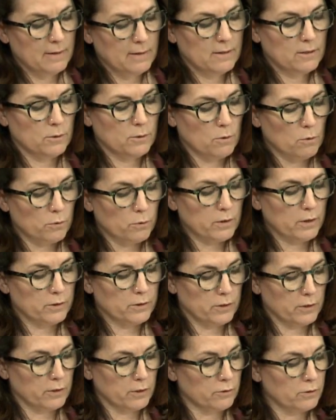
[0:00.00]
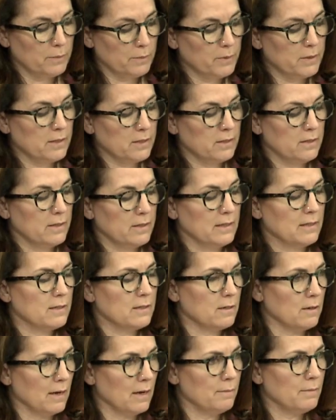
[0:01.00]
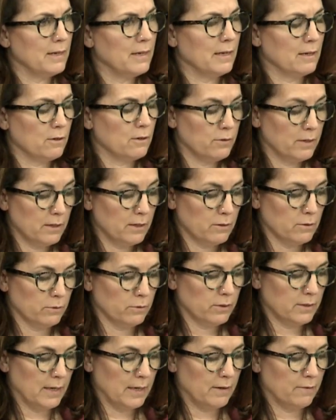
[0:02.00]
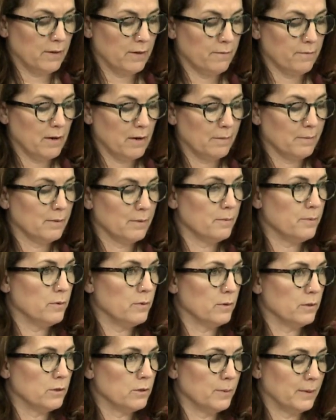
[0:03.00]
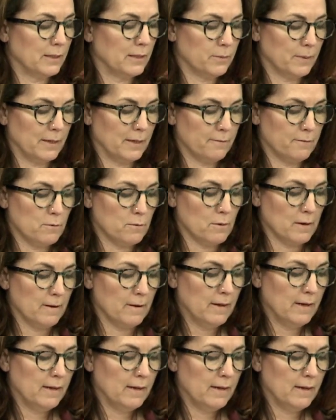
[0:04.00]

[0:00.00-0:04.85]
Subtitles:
to all those who contributed to this timely and critical State of the Environment Report 2024